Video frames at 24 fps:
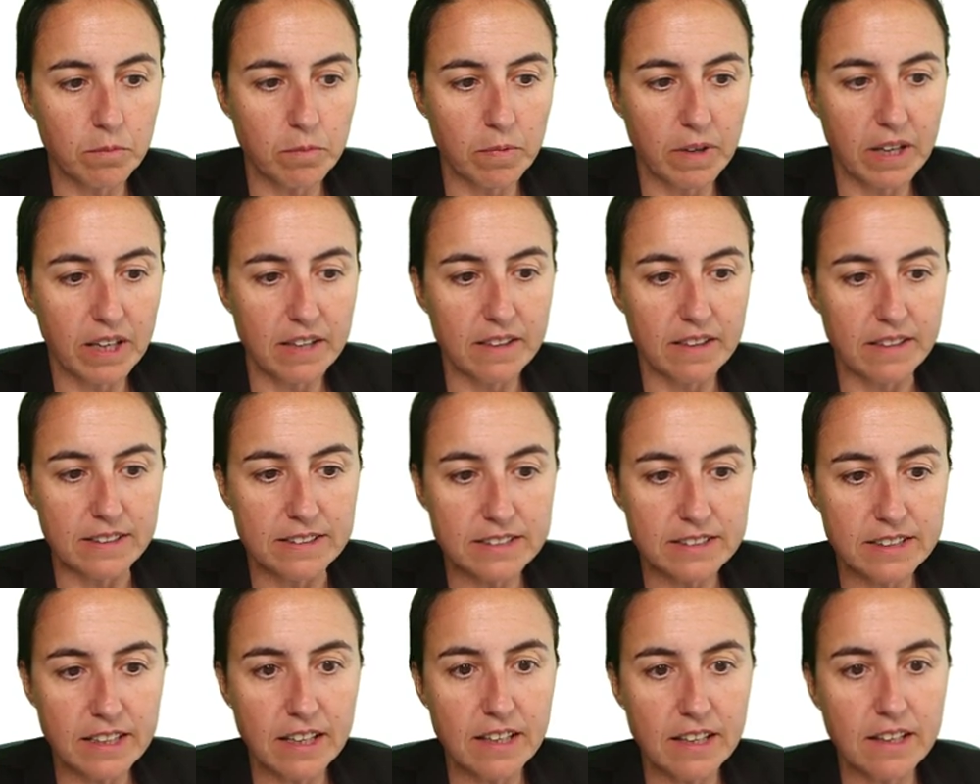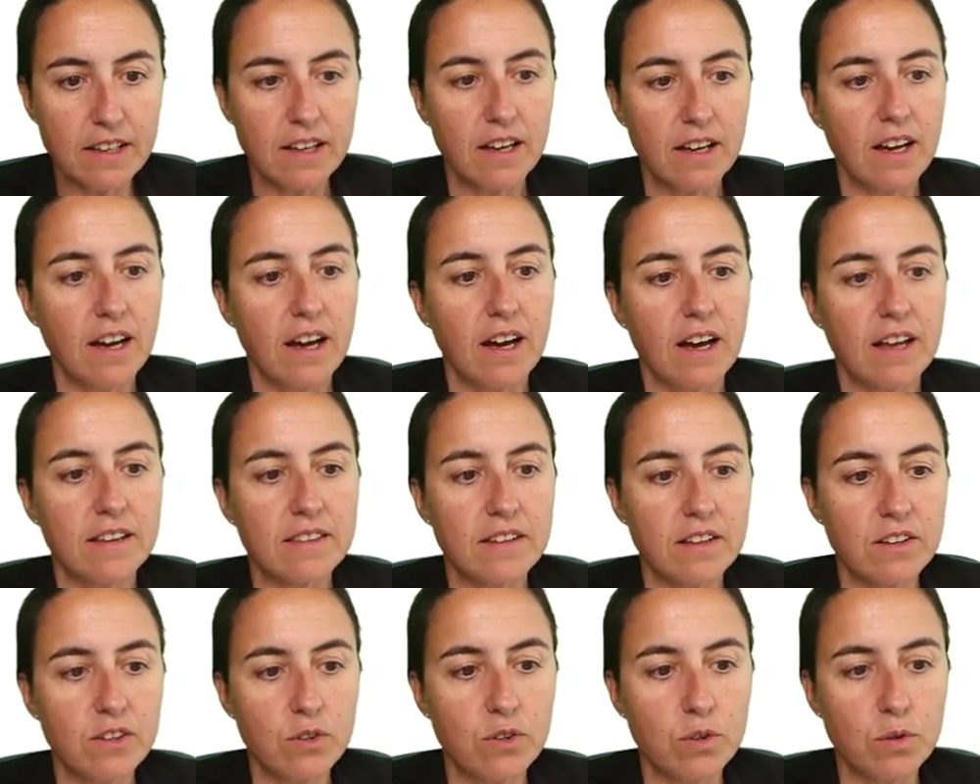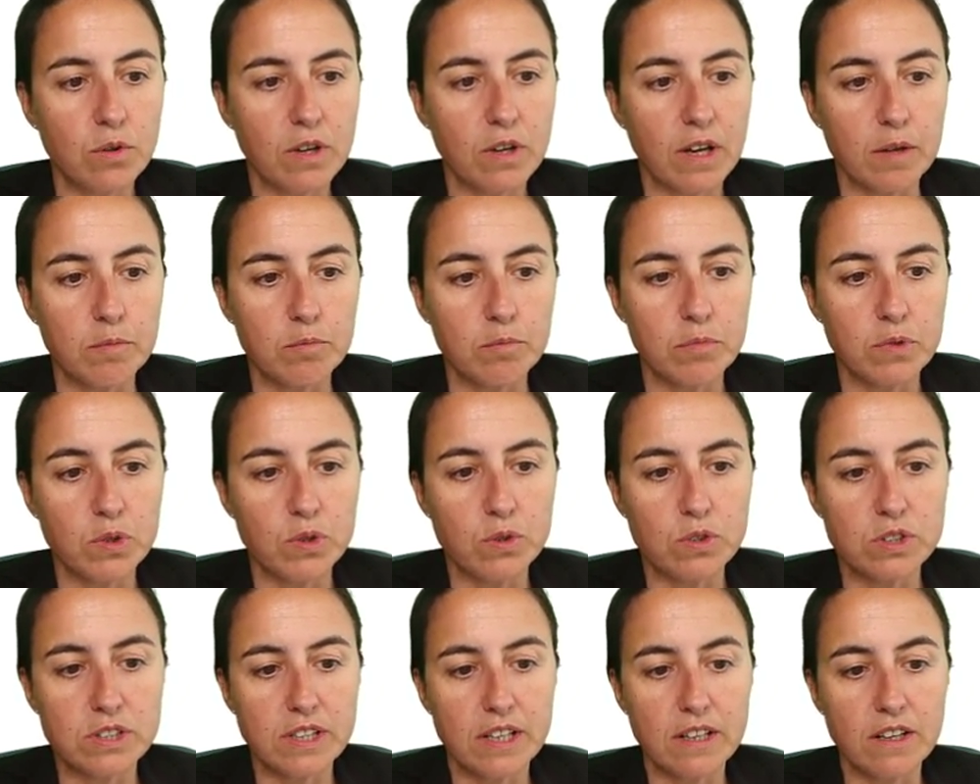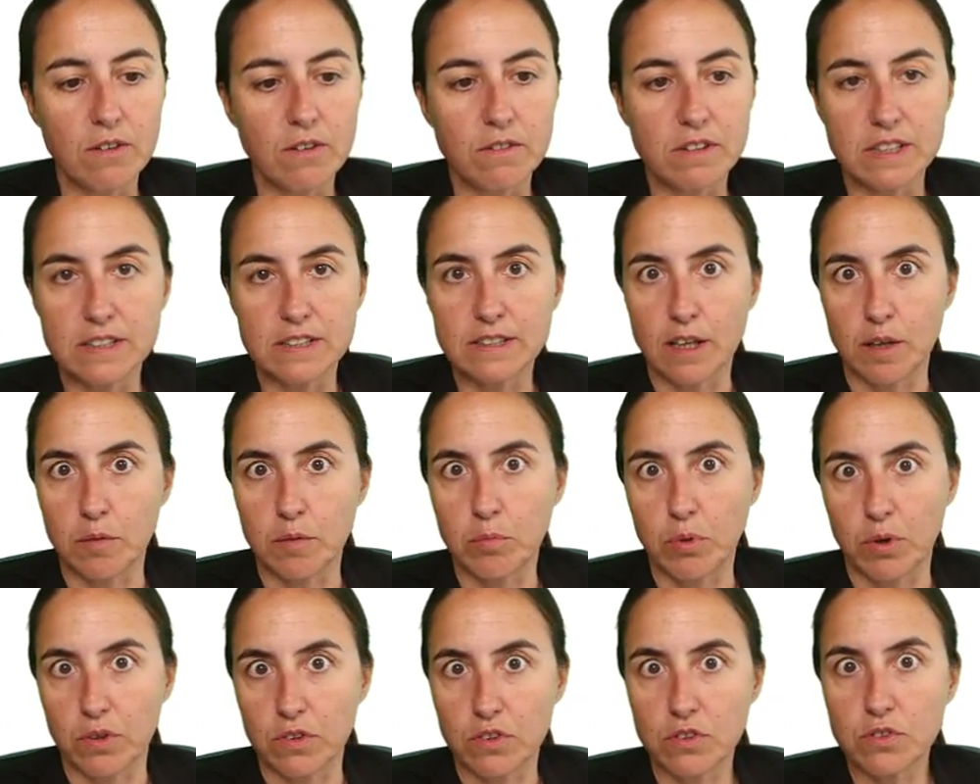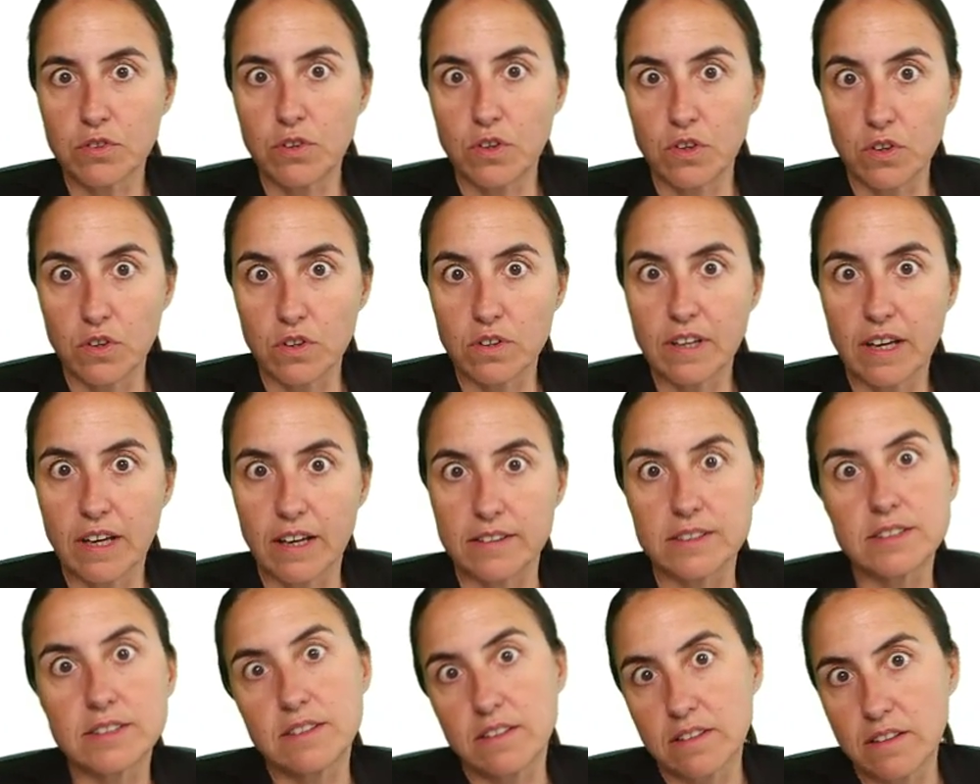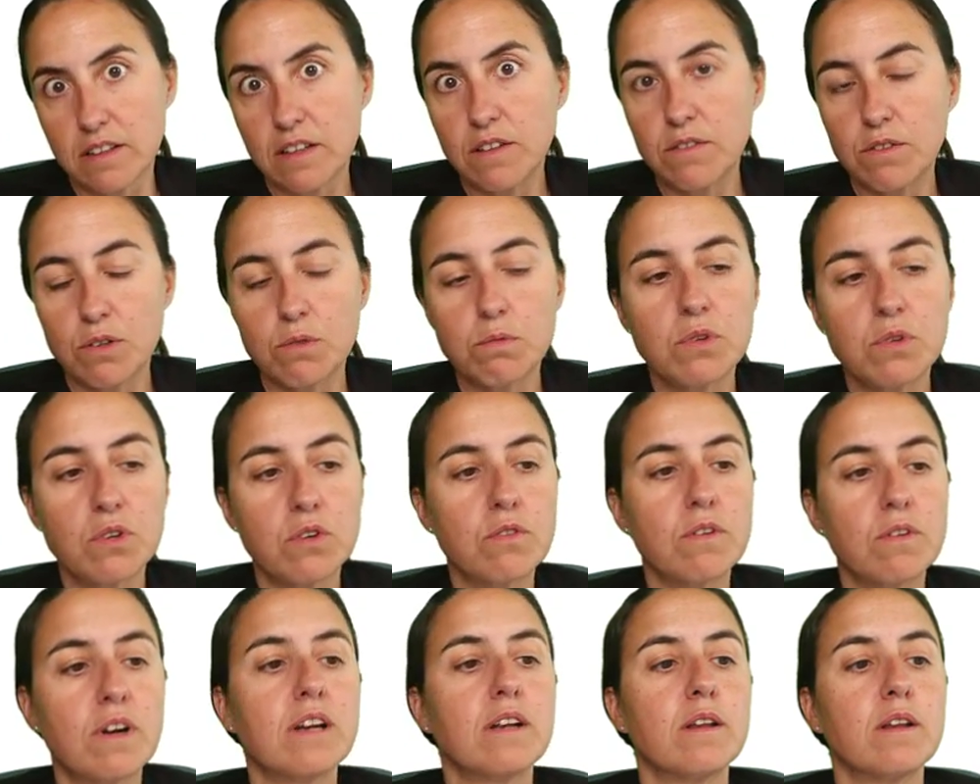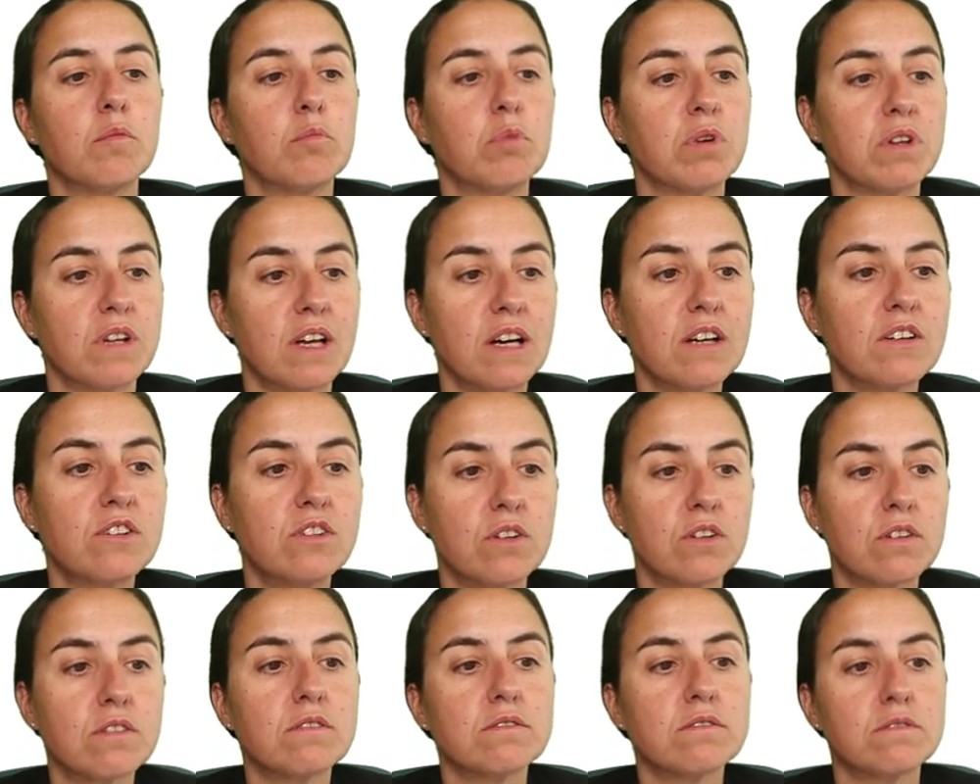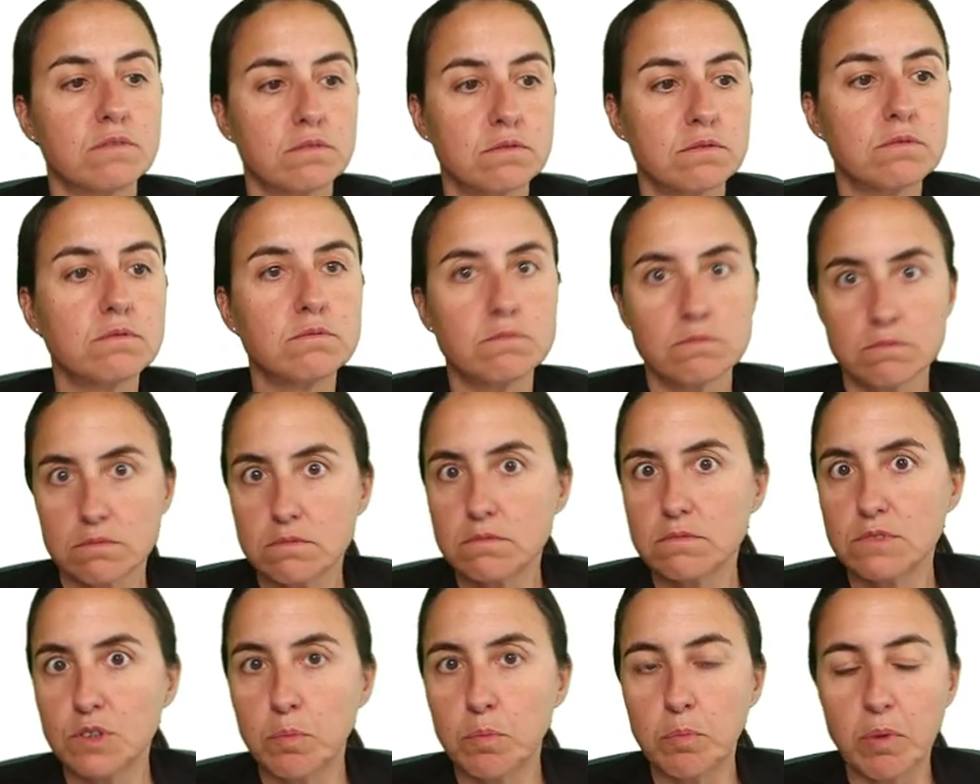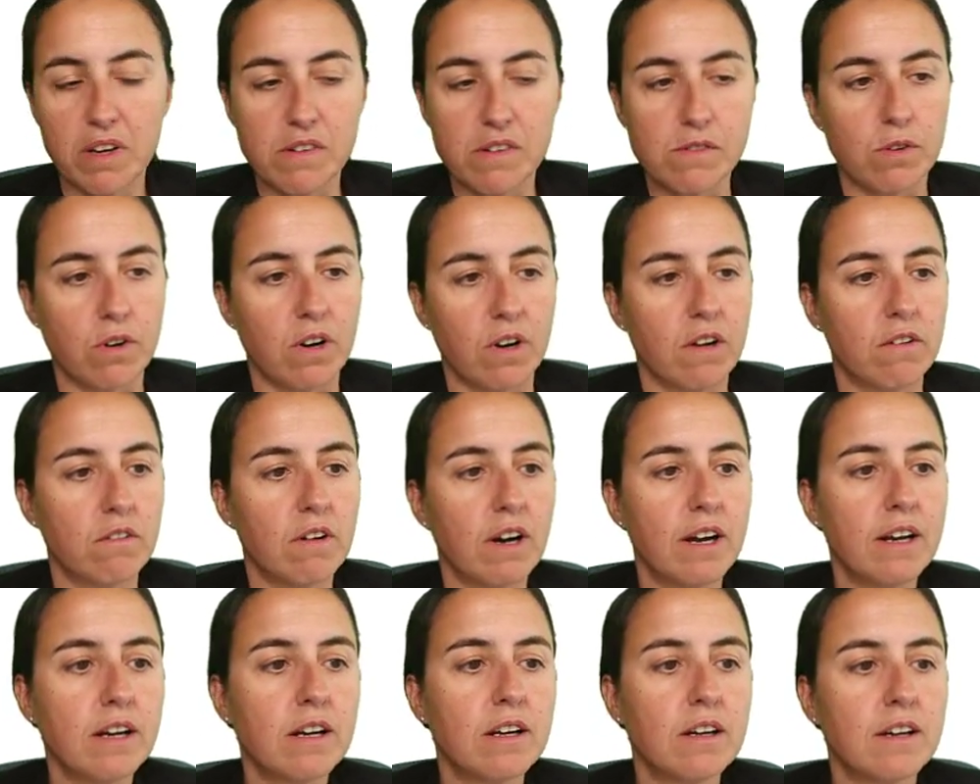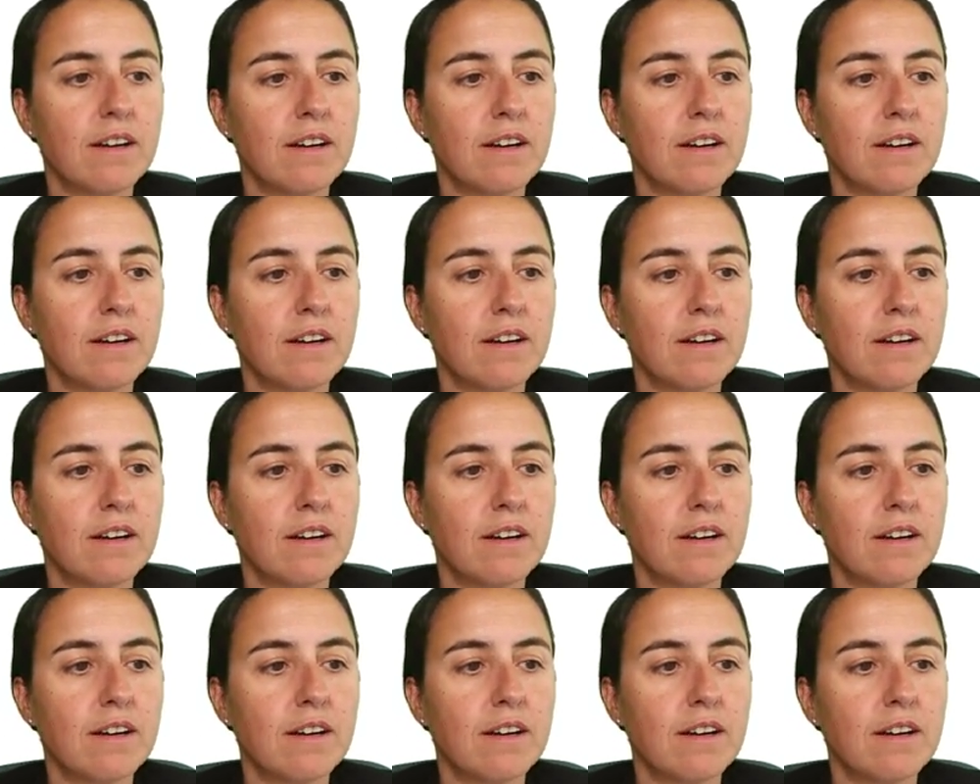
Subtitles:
get this key, and then you can use any of these endpoints for your test. And then if you want to run it in production, you pay for it, right?